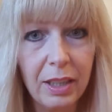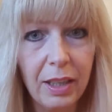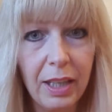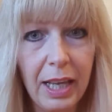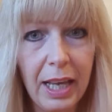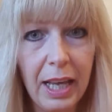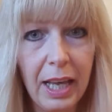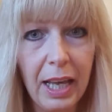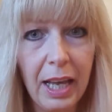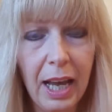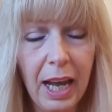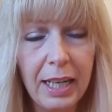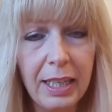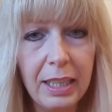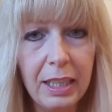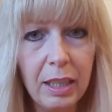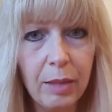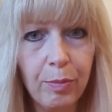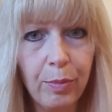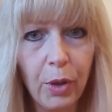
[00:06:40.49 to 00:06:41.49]
there, and
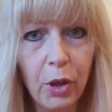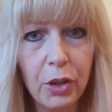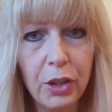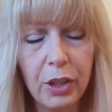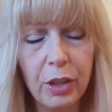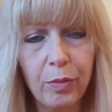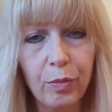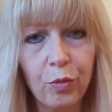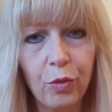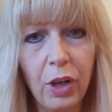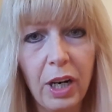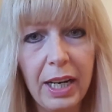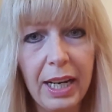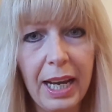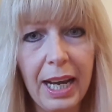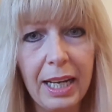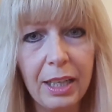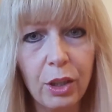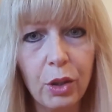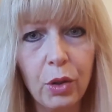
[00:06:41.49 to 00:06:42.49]
in the bottom right
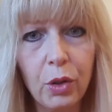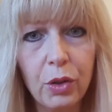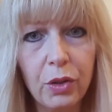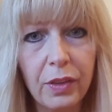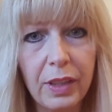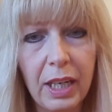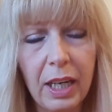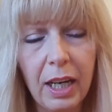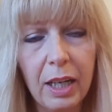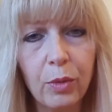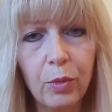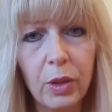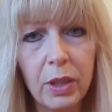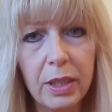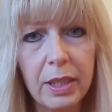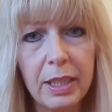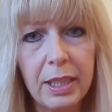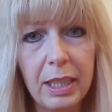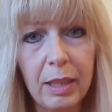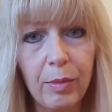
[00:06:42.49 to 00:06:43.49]
hand corner of that
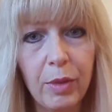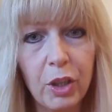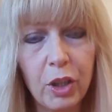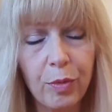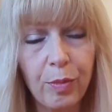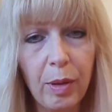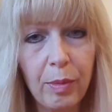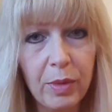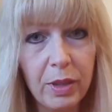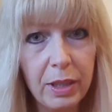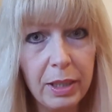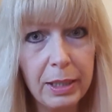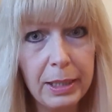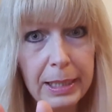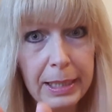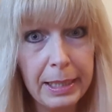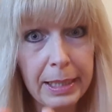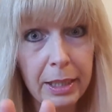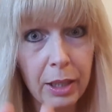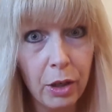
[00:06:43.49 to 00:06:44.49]
unwanted image, remember to
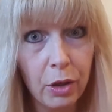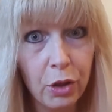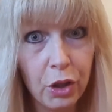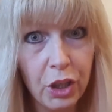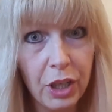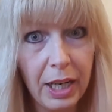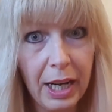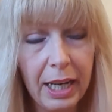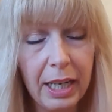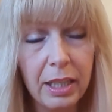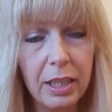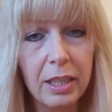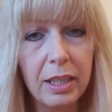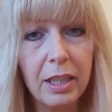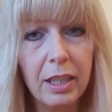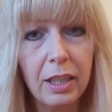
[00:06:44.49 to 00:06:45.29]
dissociate